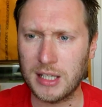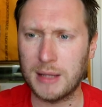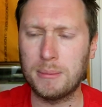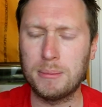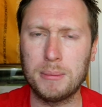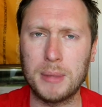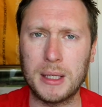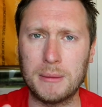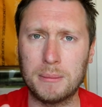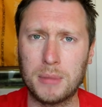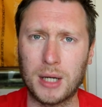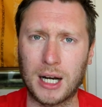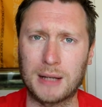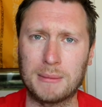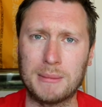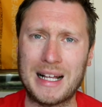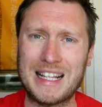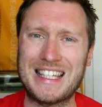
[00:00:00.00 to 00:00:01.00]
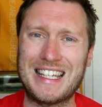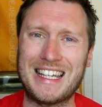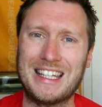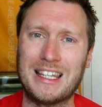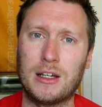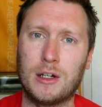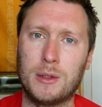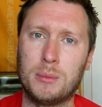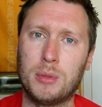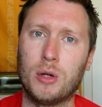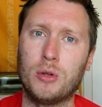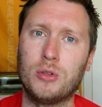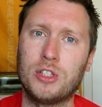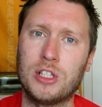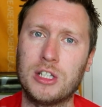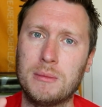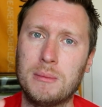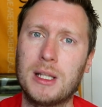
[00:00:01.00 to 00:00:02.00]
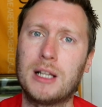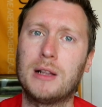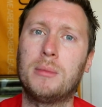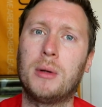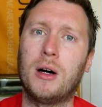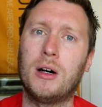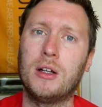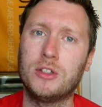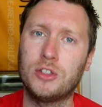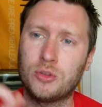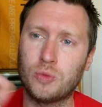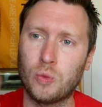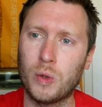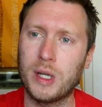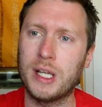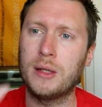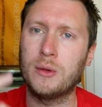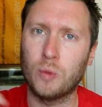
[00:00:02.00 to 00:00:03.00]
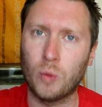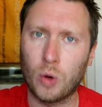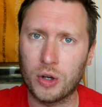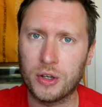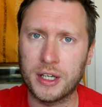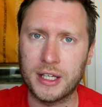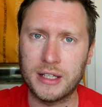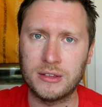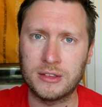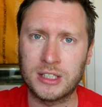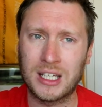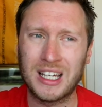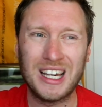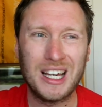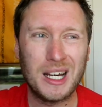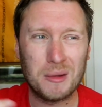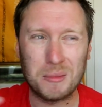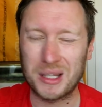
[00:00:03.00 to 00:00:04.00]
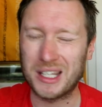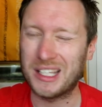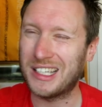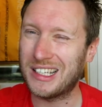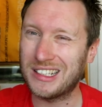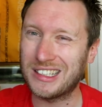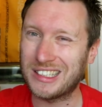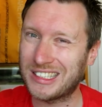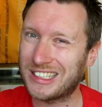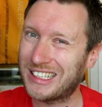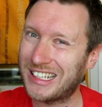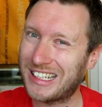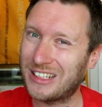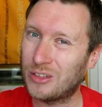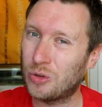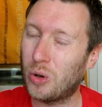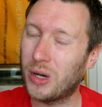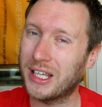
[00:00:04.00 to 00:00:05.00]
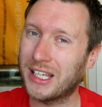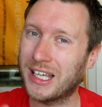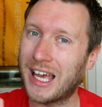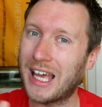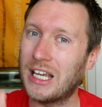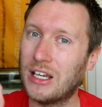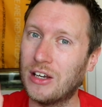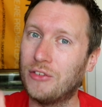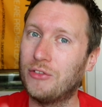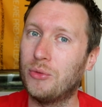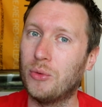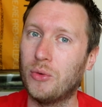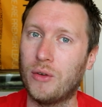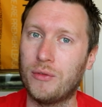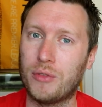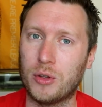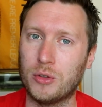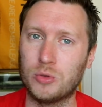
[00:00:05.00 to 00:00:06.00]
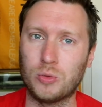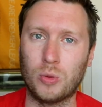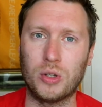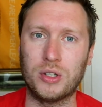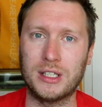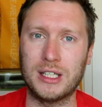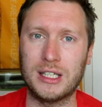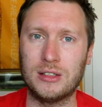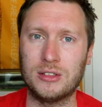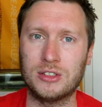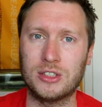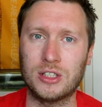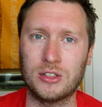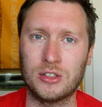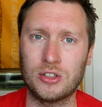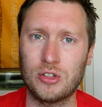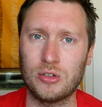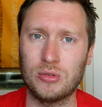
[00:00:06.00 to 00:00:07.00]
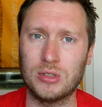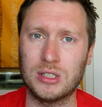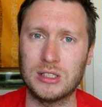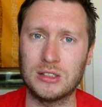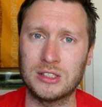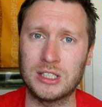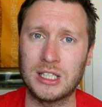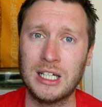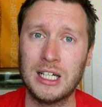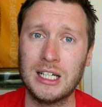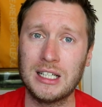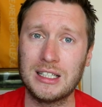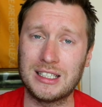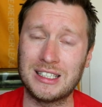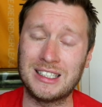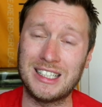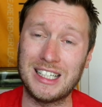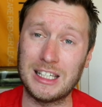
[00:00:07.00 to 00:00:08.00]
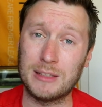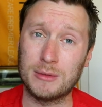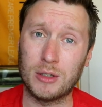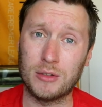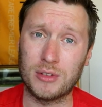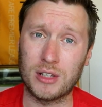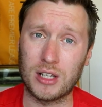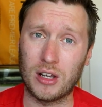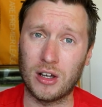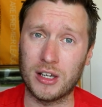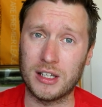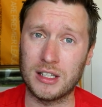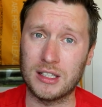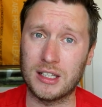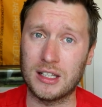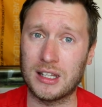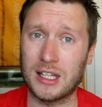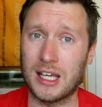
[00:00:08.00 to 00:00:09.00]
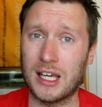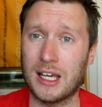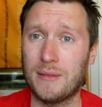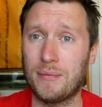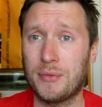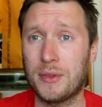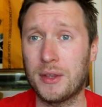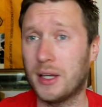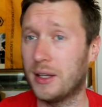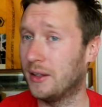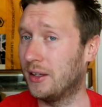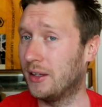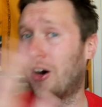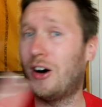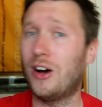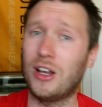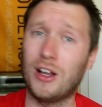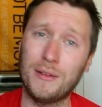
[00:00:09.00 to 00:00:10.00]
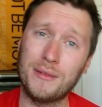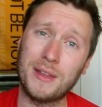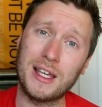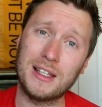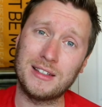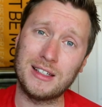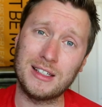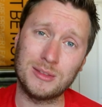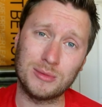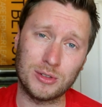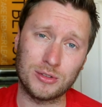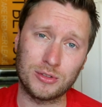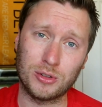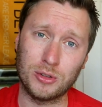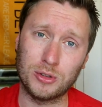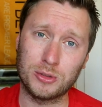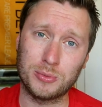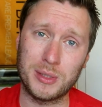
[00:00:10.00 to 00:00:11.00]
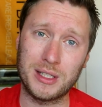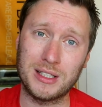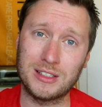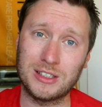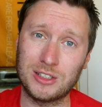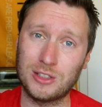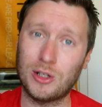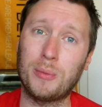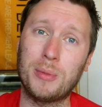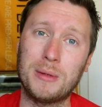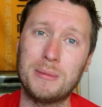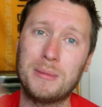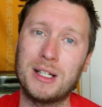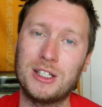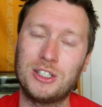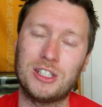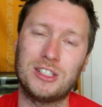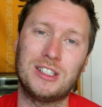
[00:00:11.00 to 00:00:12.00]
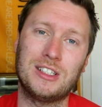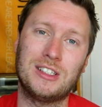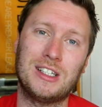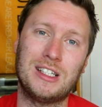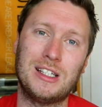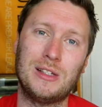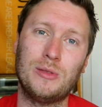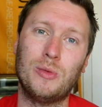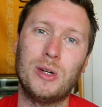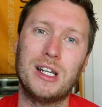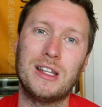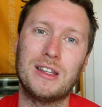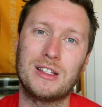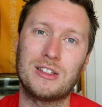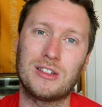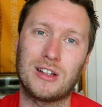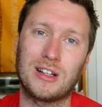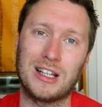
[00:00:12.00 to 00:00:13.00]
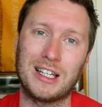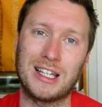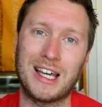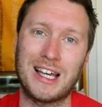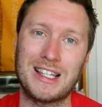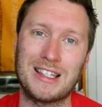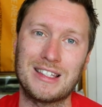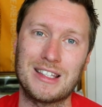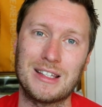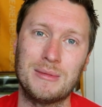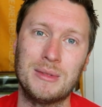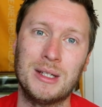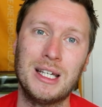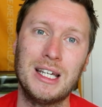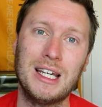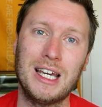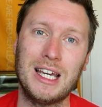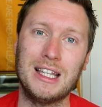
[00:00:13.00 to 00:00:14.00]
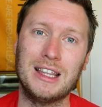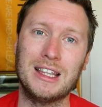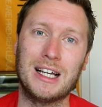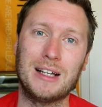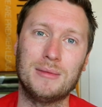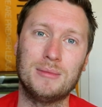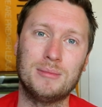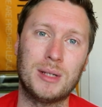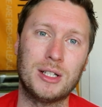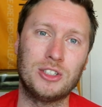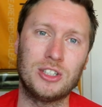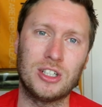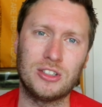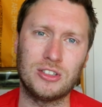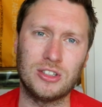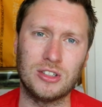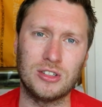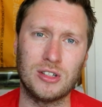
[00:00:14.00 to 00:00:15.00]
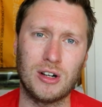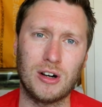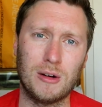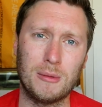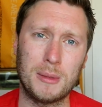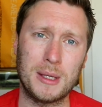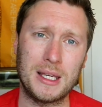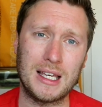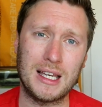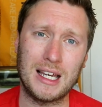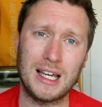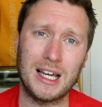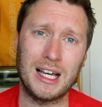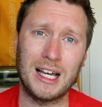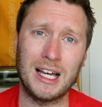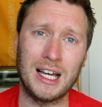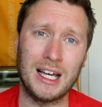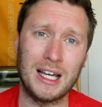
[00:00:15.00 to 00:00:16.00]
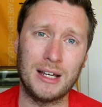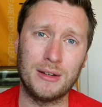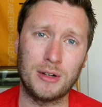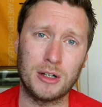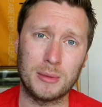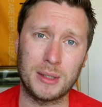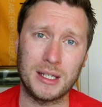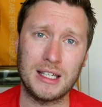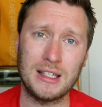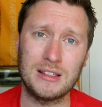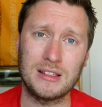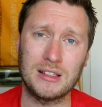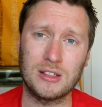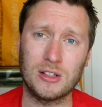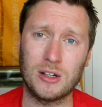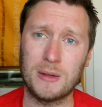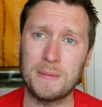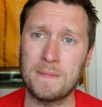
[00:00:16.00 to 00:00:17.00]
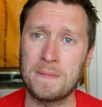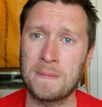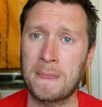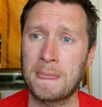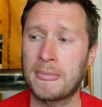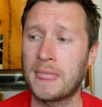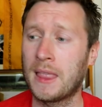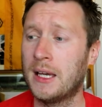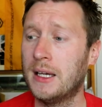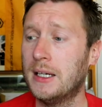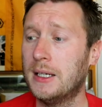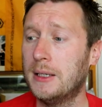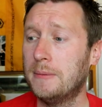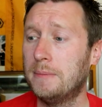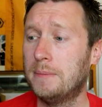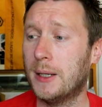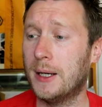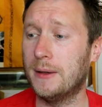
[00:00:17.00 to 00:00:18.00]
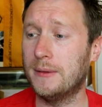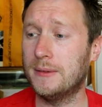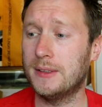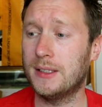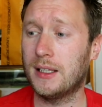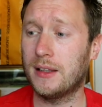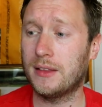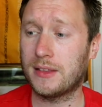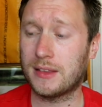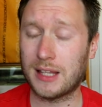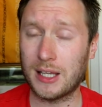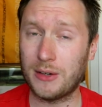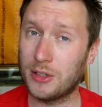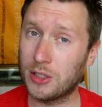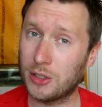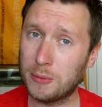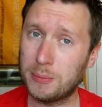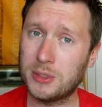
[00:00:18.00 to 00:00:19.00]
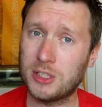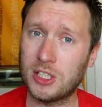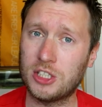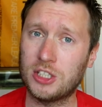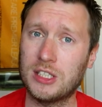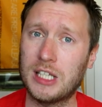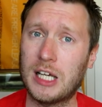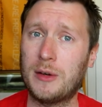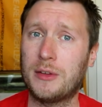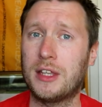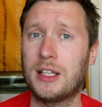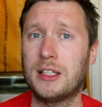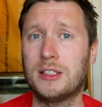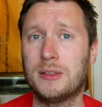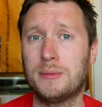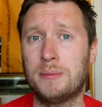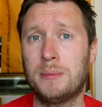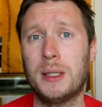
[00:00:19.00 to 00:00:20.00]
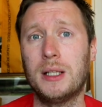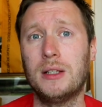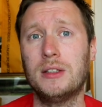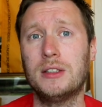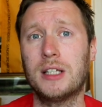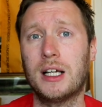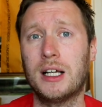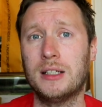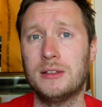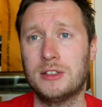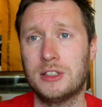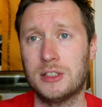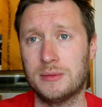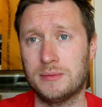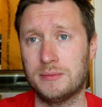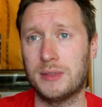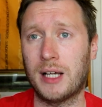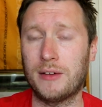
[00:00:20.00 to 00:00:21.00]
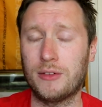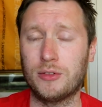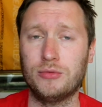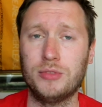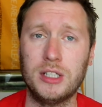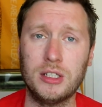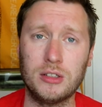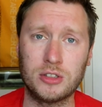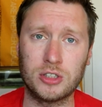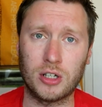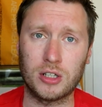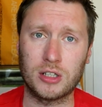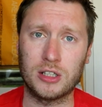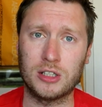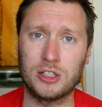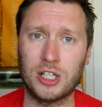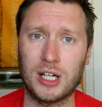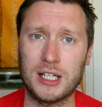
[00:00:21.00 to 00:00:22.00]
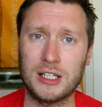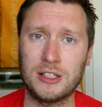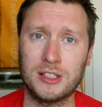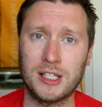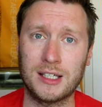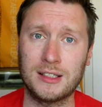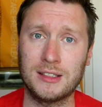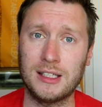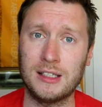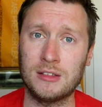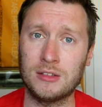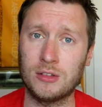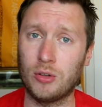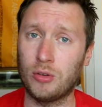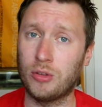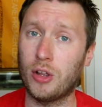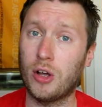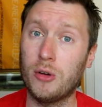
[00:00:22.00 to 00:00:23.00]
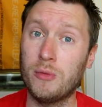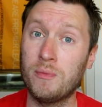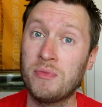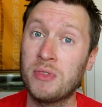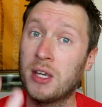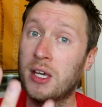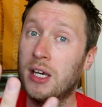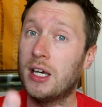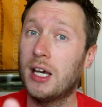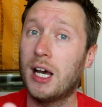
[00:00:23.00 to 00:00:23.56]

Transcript: and they've been pragmatic in their approach in the middle part, just winning 1-0s, but they didn't quite get enough of those 1-0s and 2-0s to see them over the line. Their highlight of their season would, of course, been stopping Manchester City winning the title against them in that Manchester derby around about Easter time. But they're in a good position now, I think, to build and to have a real title challenge next season, although